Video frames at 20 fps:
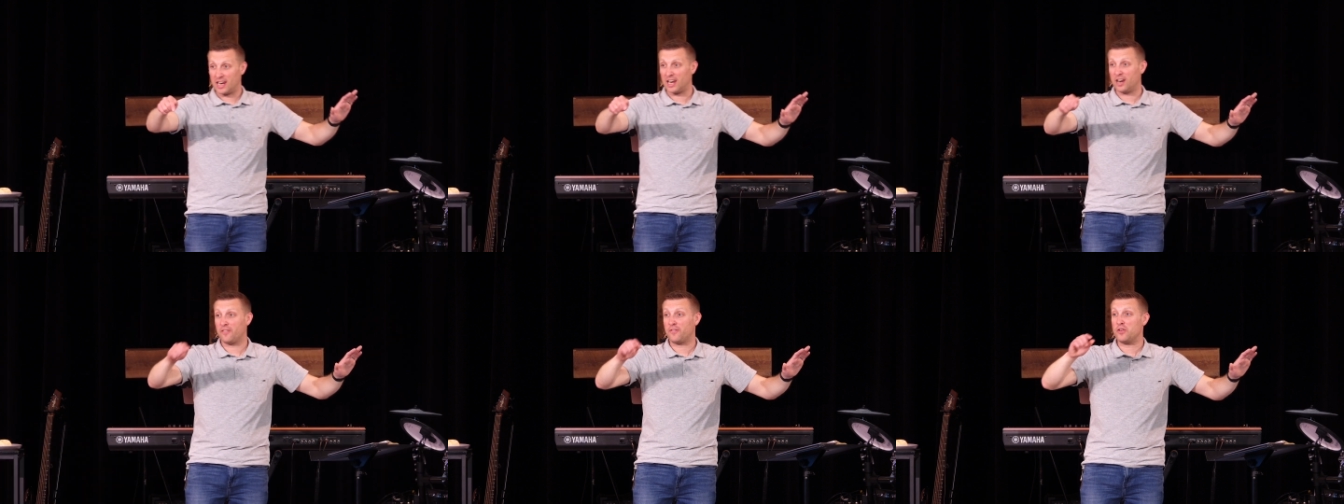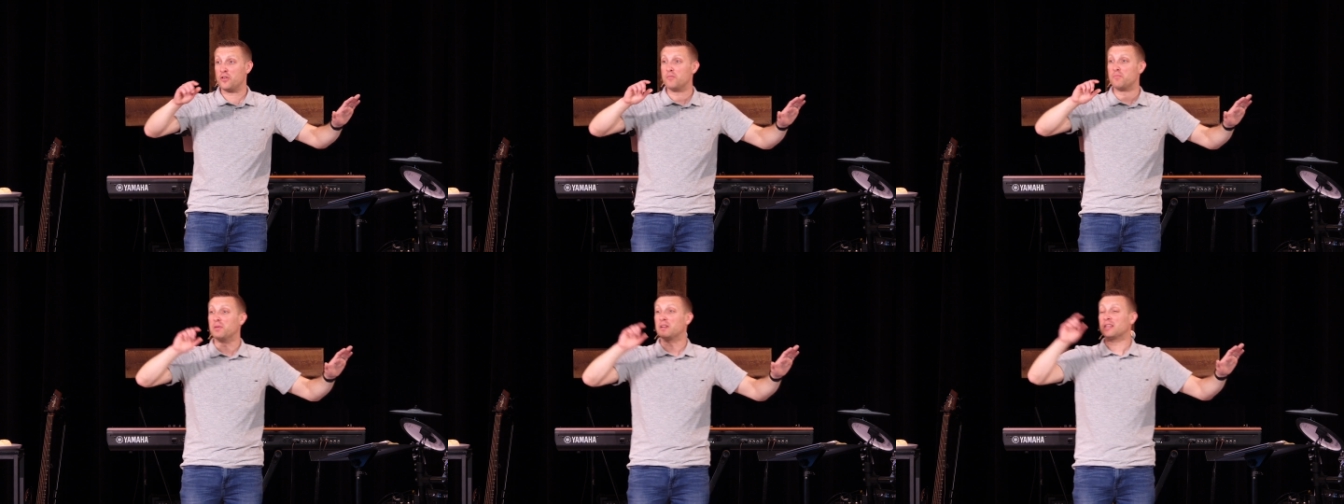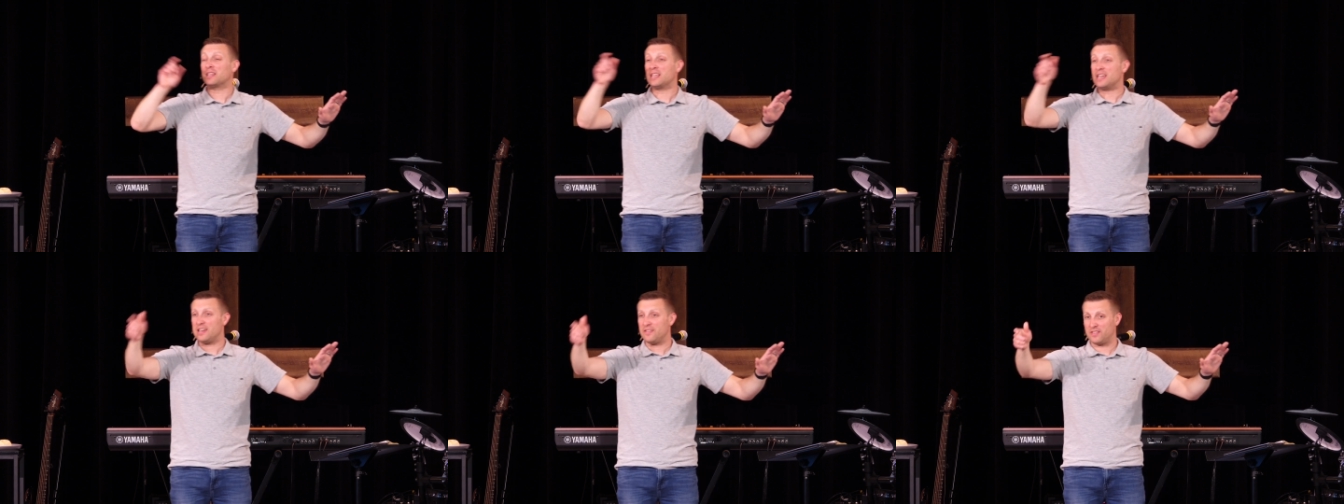And if you've
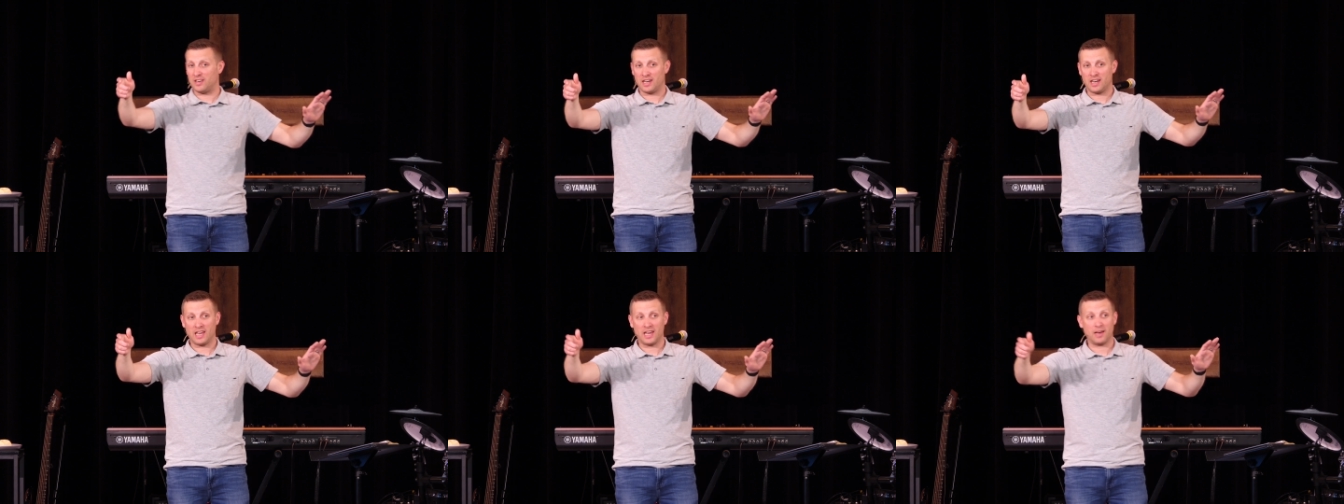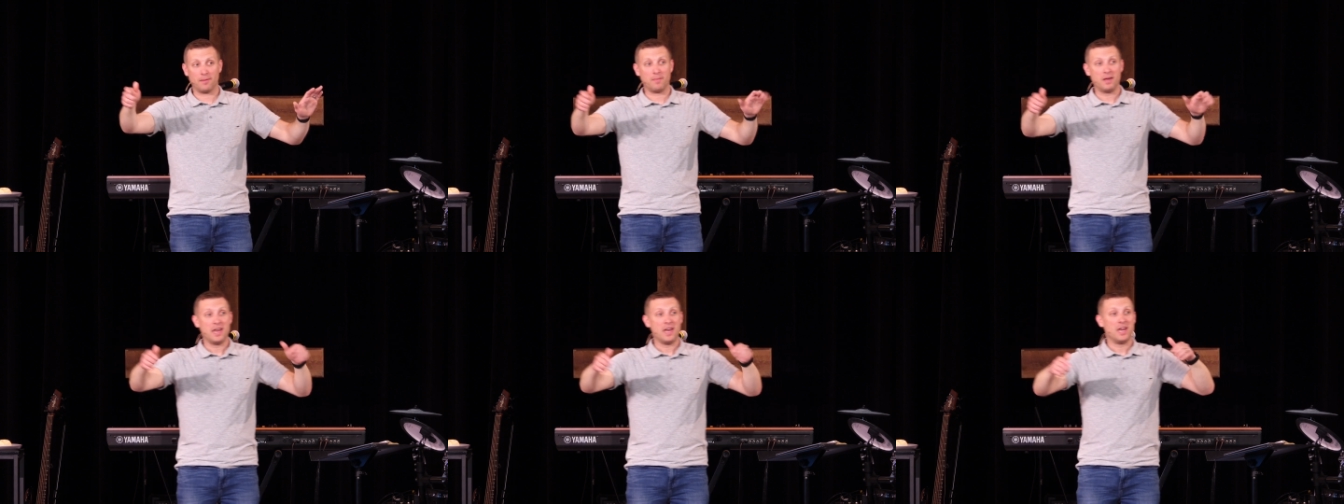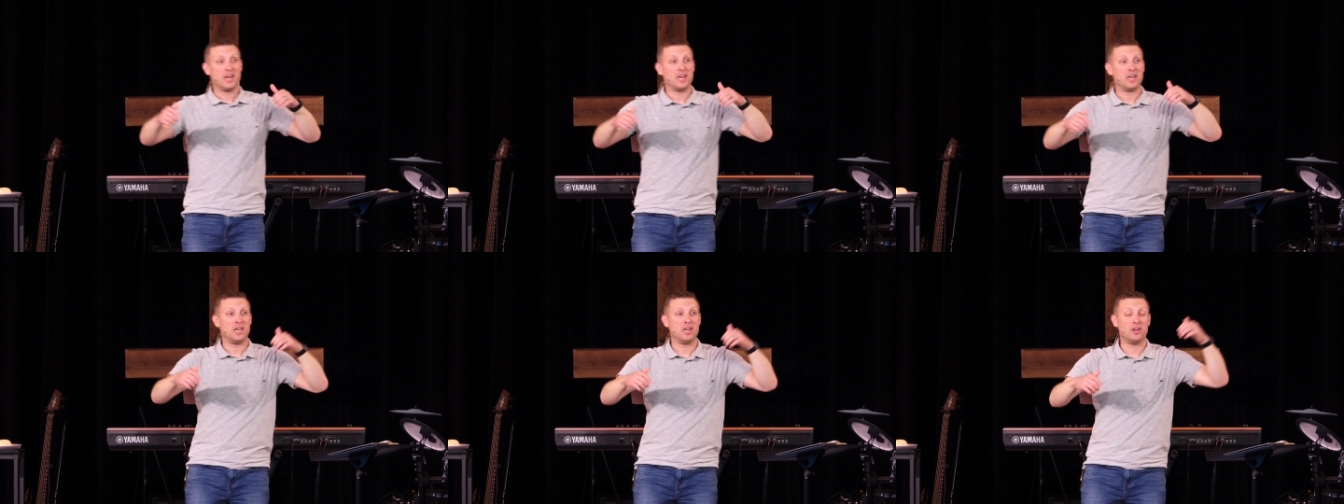believed in him,
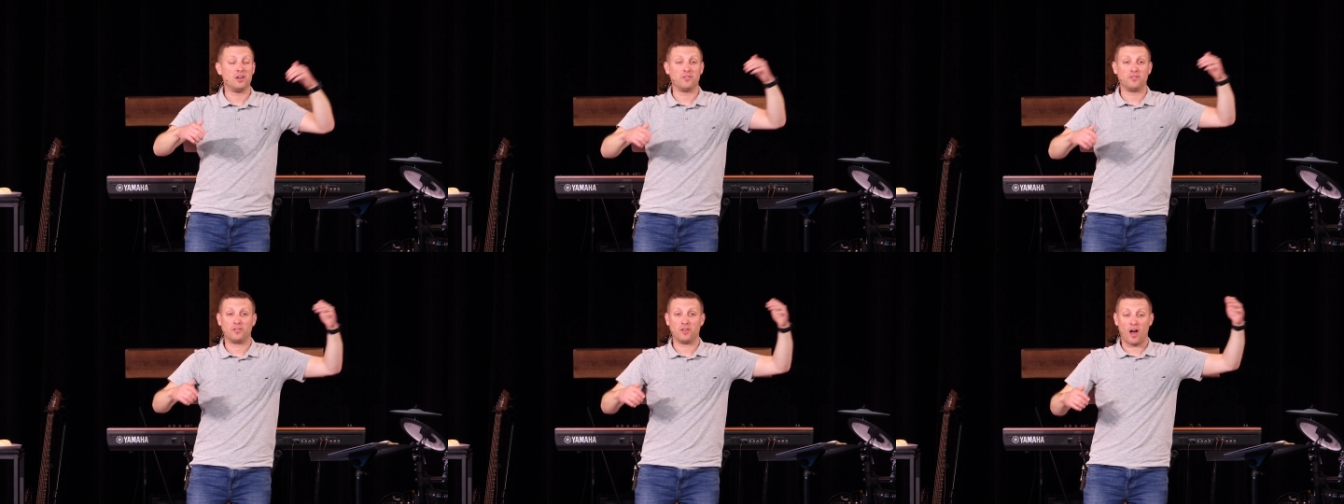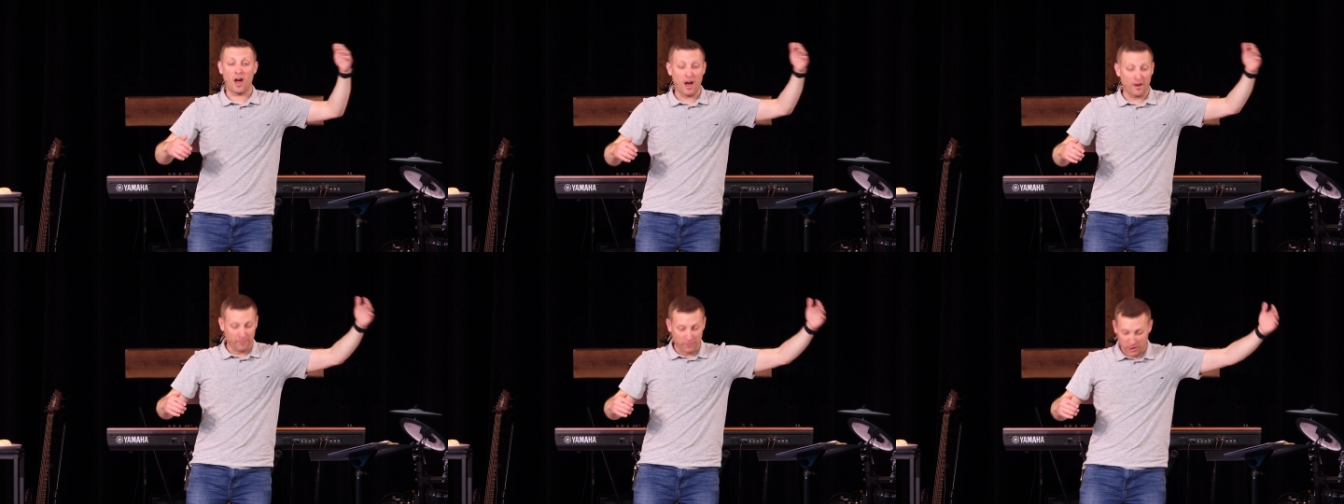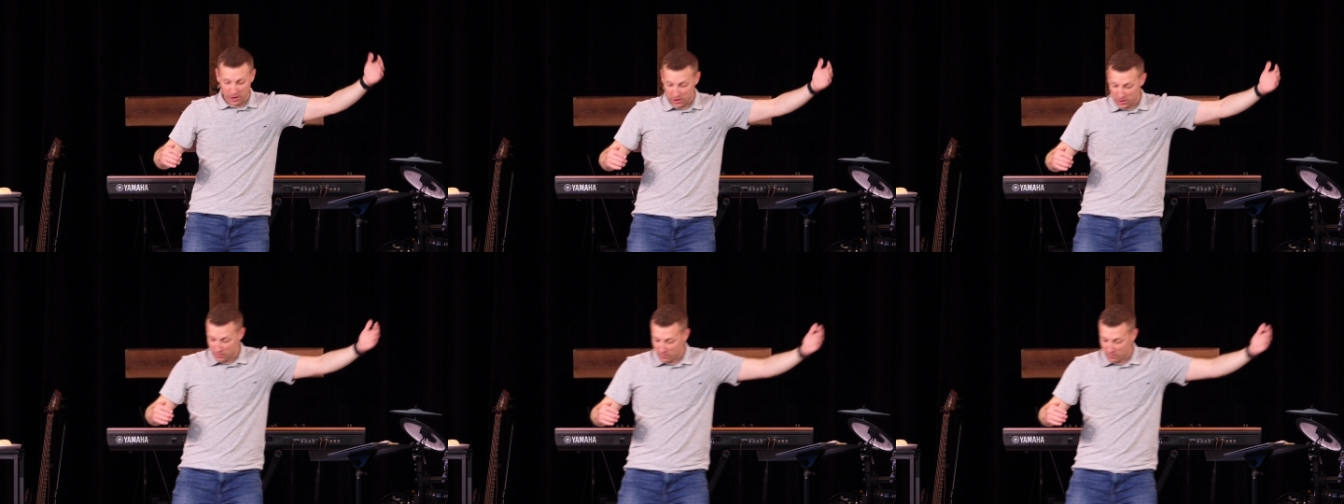he's offering you